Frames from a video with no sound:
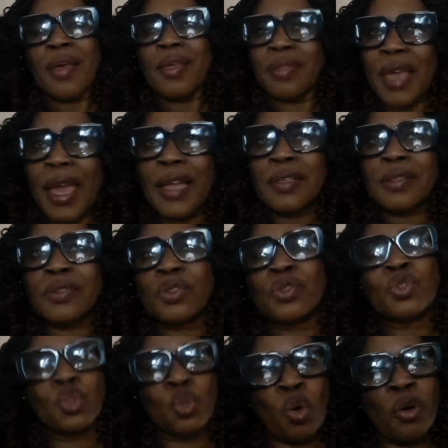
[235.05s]
Then
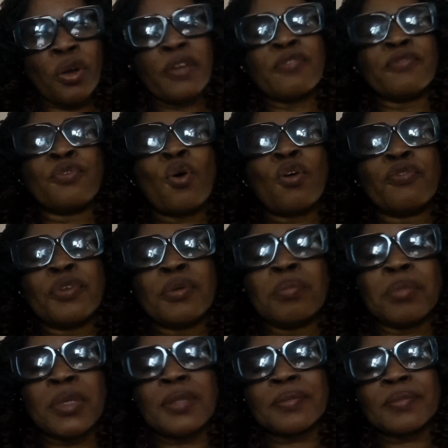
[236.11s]
you're
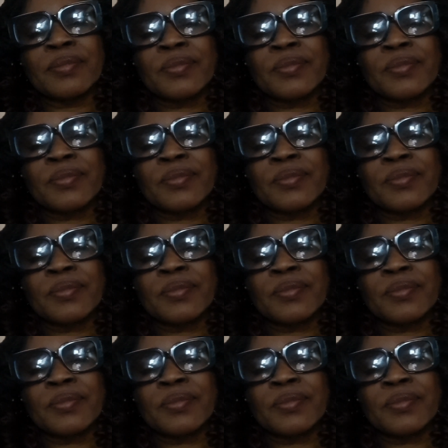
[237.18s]
involving me.